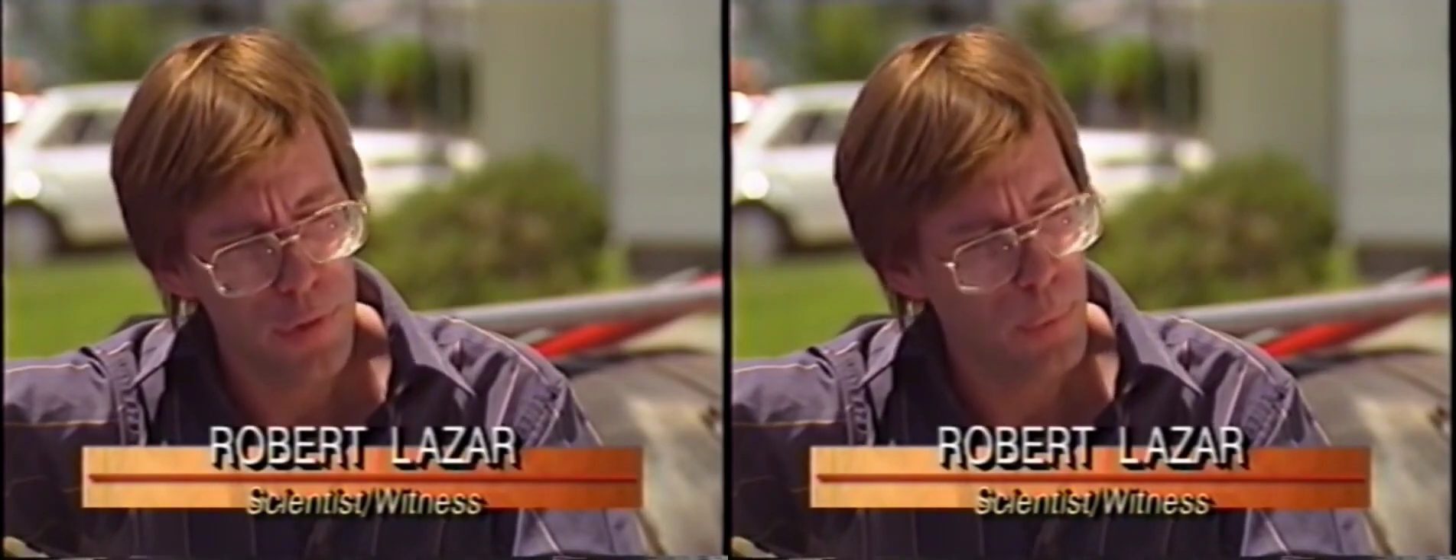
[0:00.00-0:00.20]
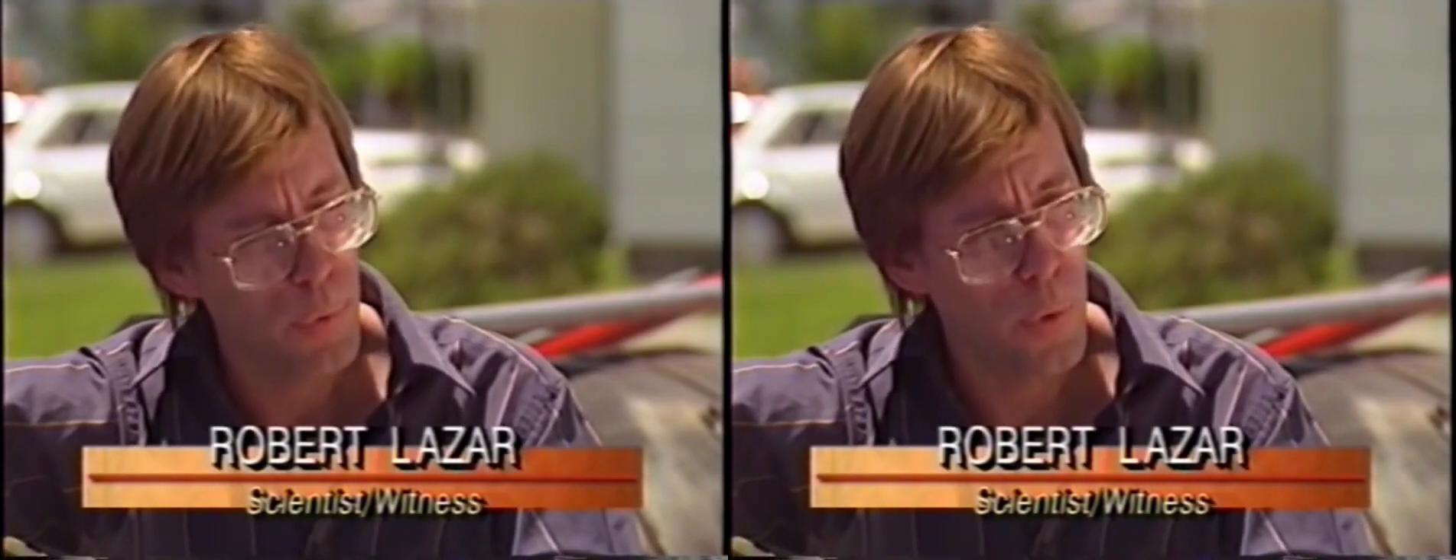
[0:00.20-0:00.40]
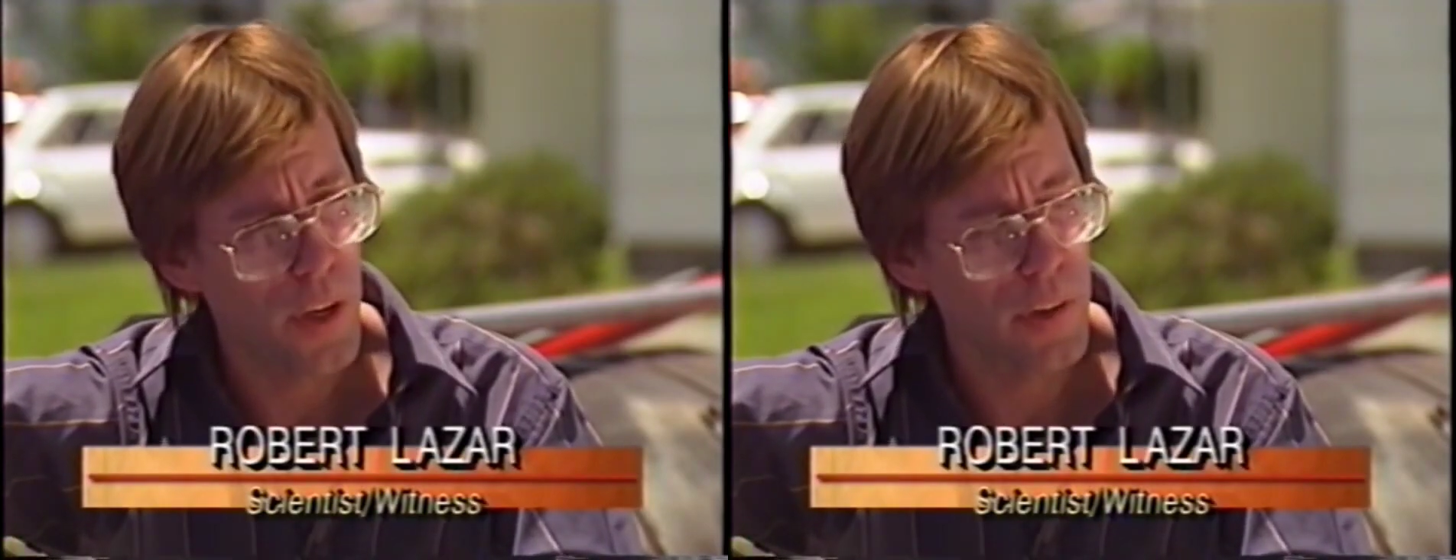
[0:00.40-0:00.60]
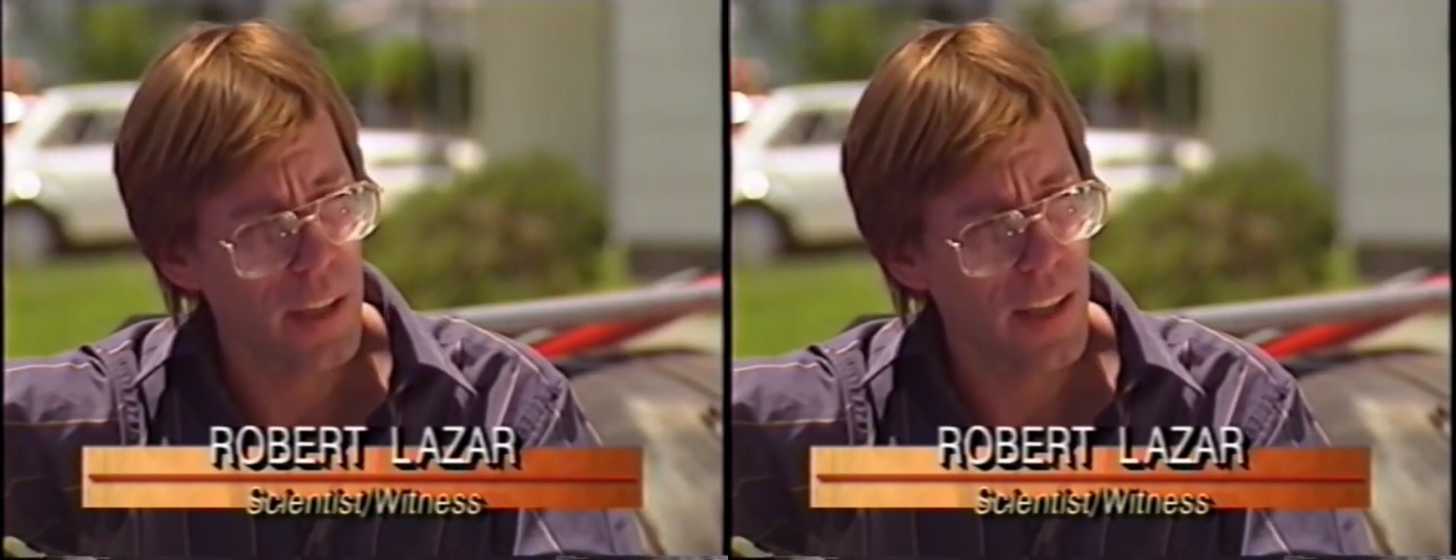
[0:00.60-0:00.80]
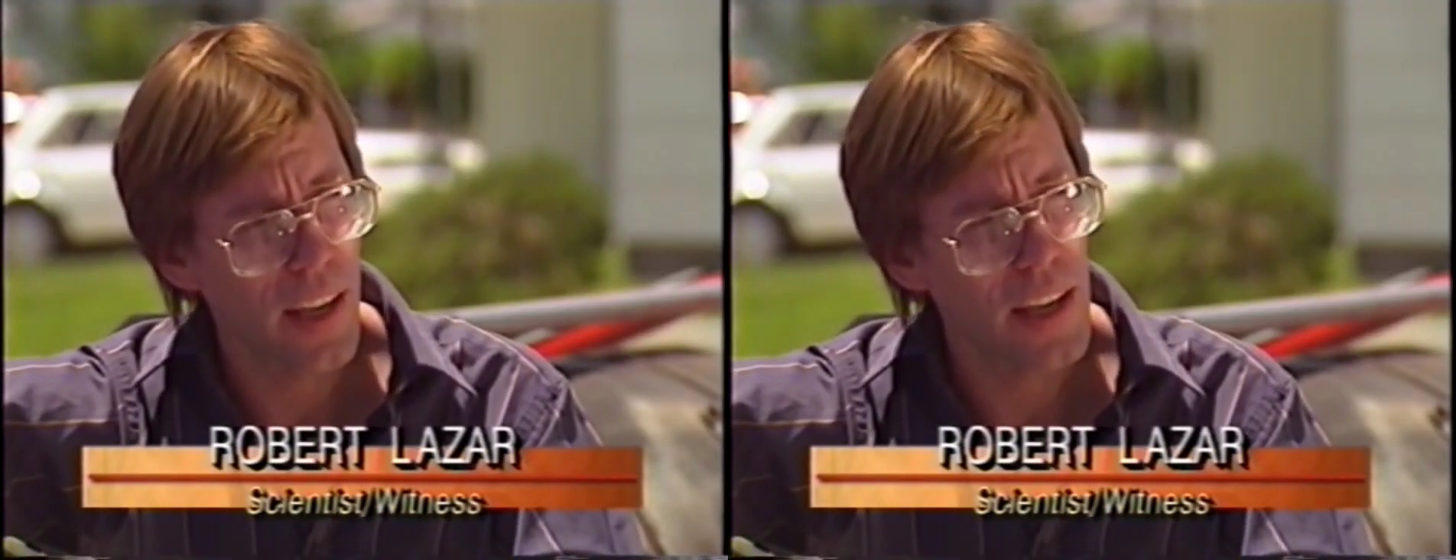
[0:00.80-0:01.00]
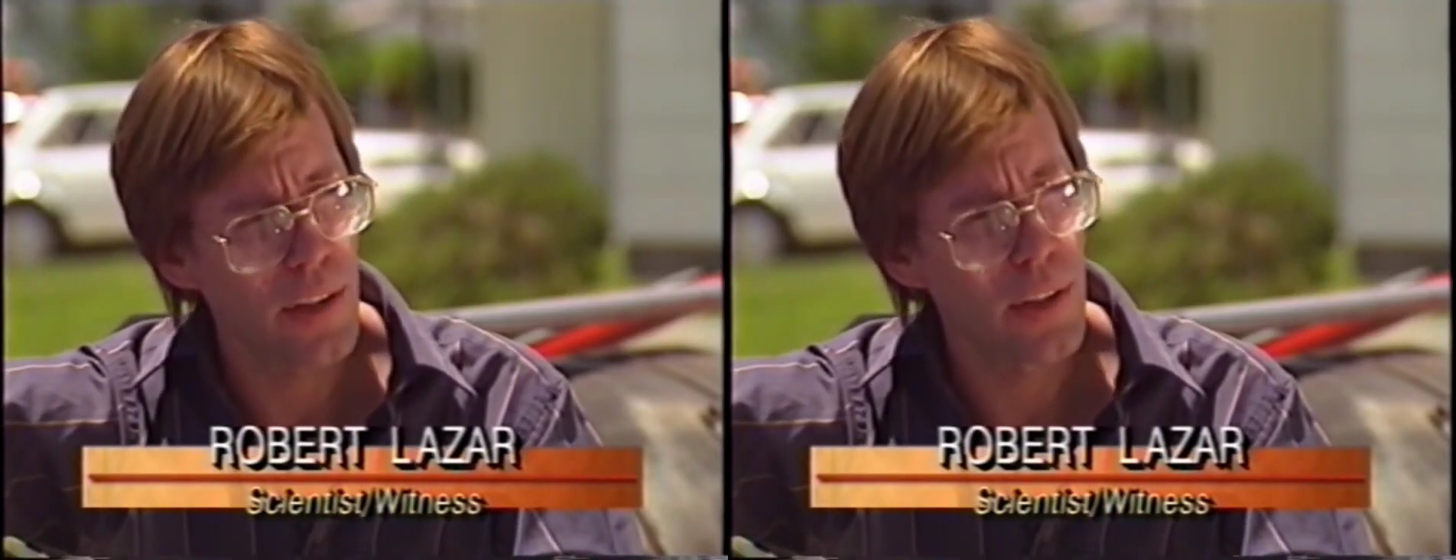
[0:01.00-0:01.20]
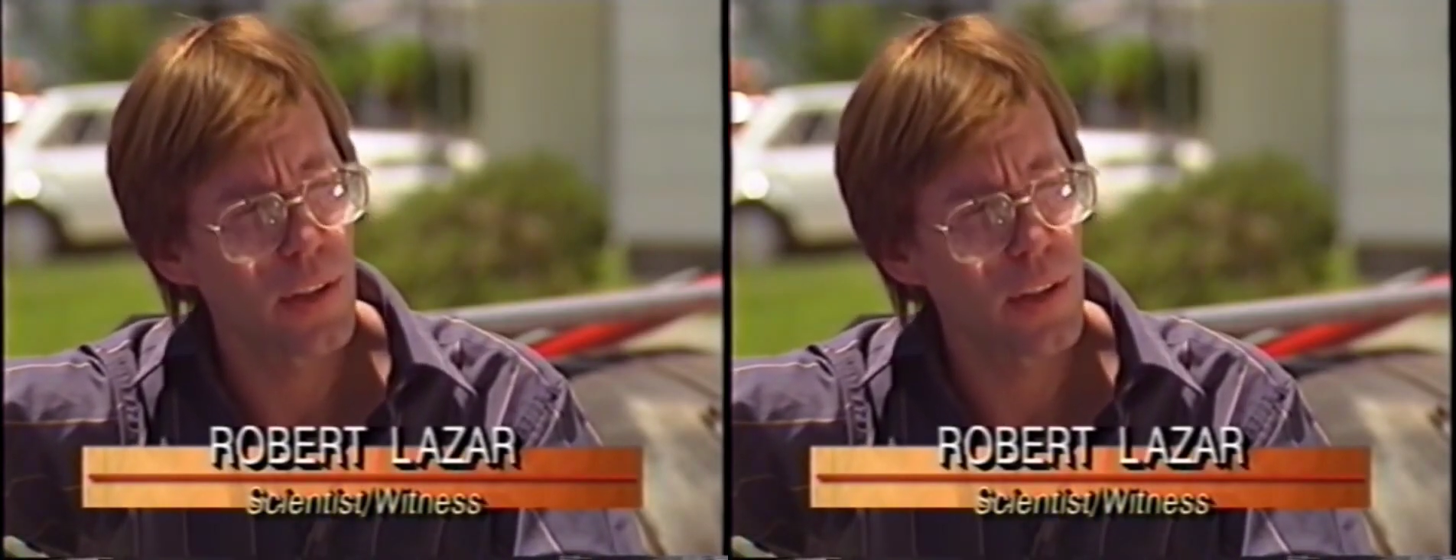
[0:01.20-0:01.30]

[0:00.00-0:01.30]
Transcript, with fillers: even before entering the hangar,